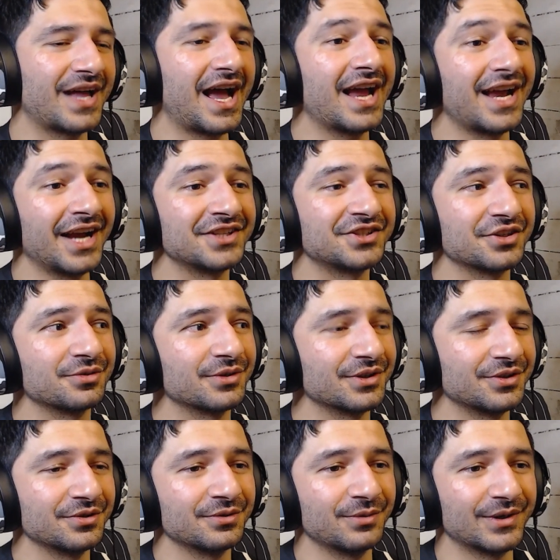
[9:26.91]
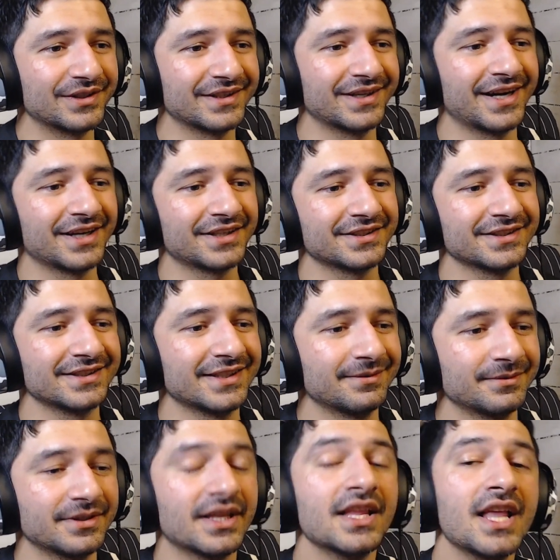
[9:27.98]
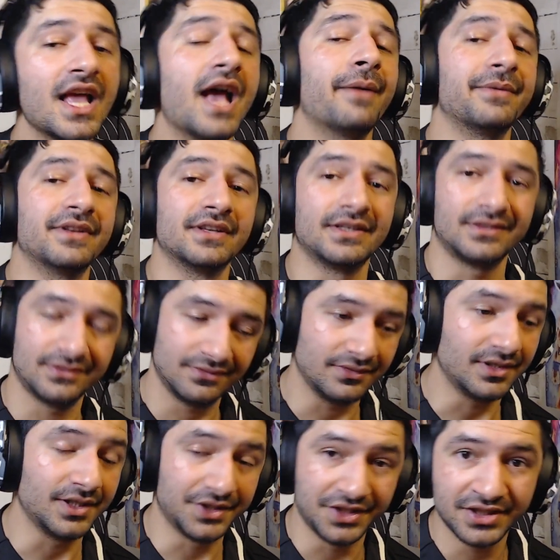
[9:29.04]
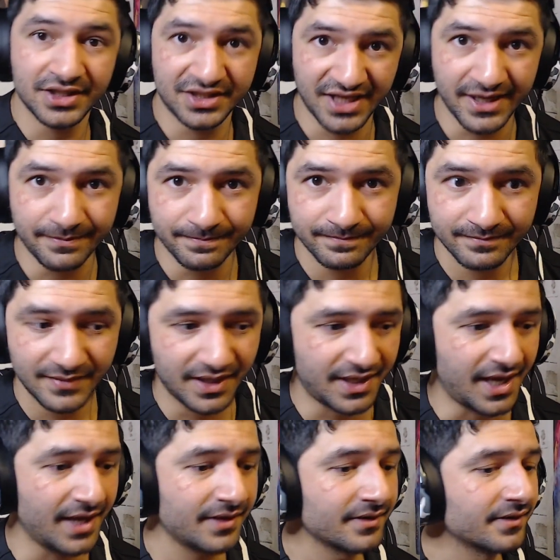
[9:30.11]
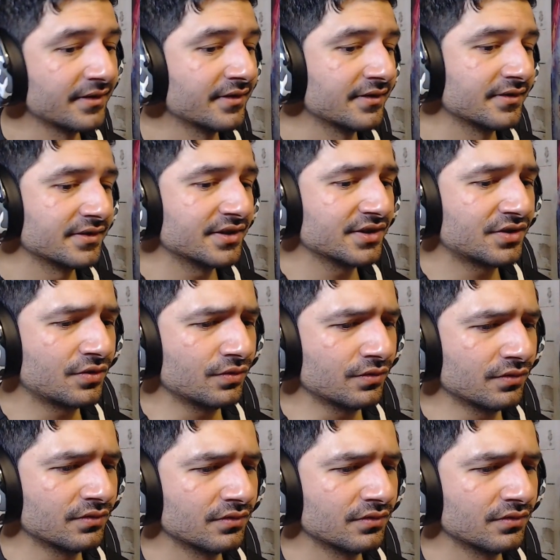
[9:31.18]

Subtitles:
I generally do want her, actually. I mean like in the team. Okay, she's cool.